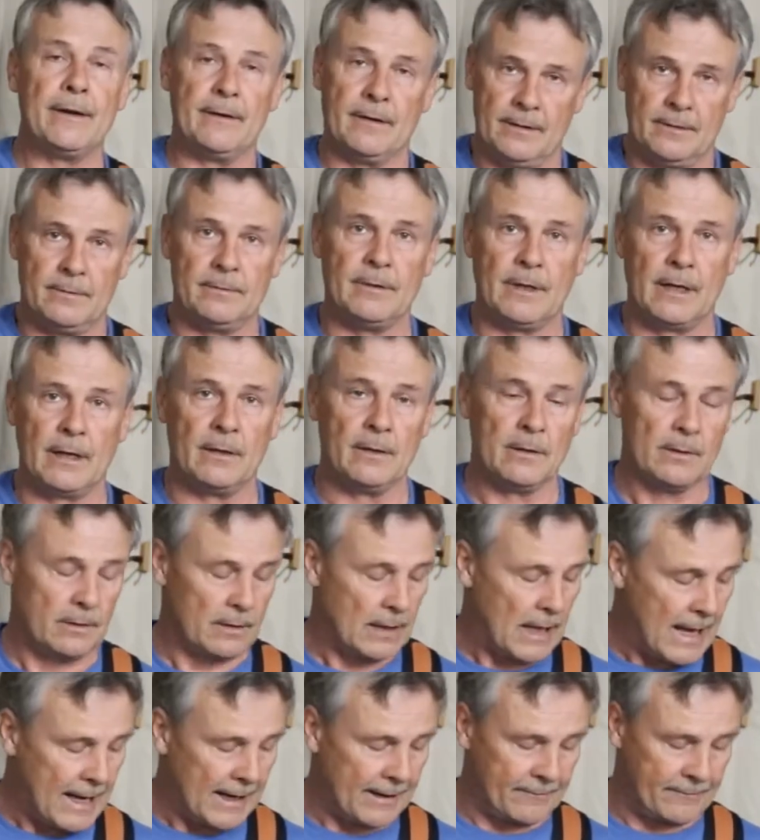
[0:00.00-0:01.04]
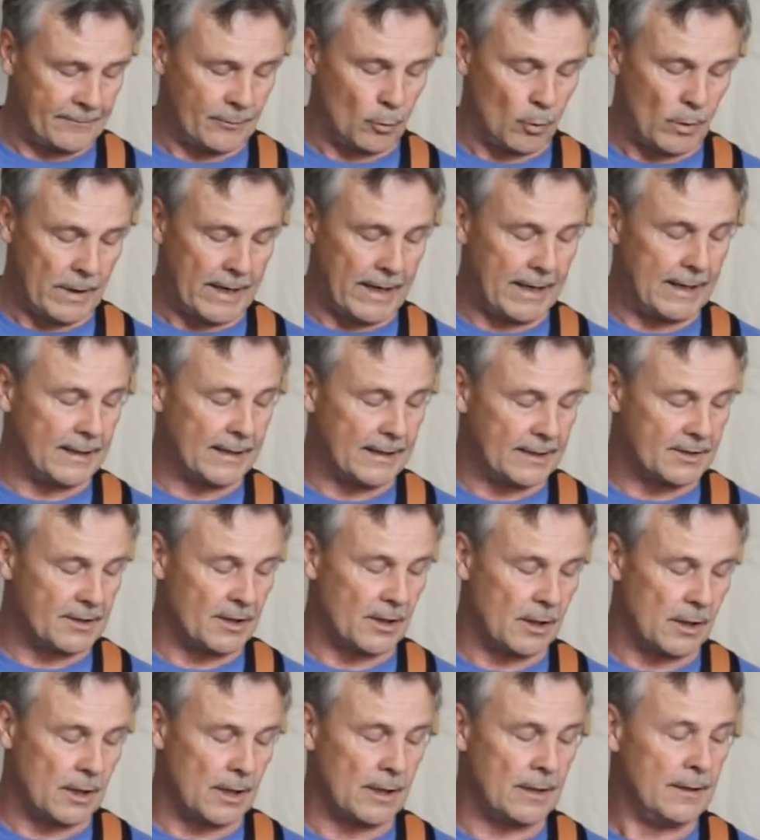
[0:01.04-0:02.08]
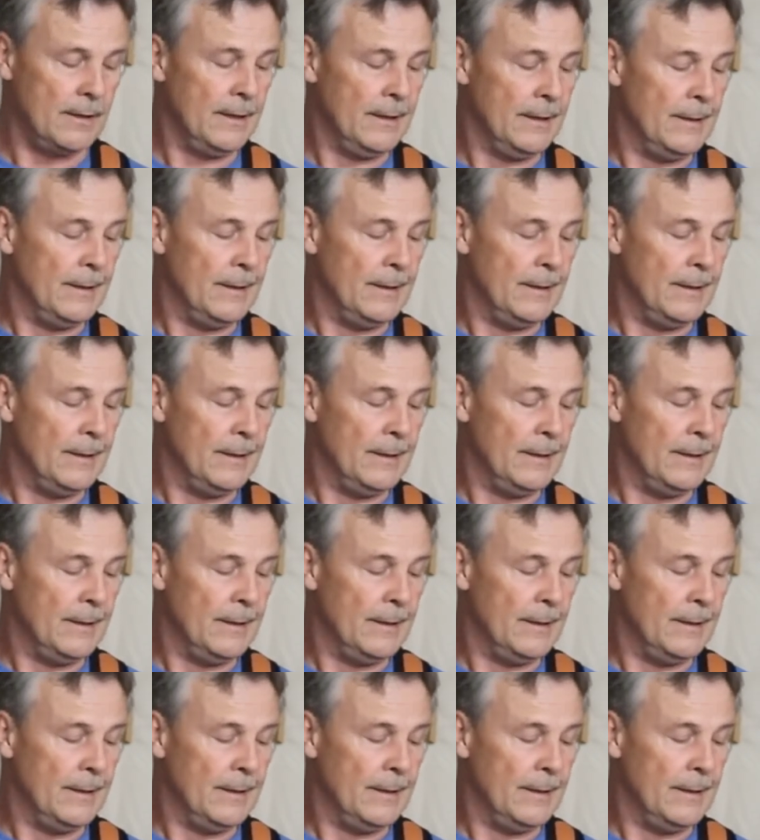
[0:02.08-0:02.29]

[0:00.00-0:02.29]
A lot of the way a guitar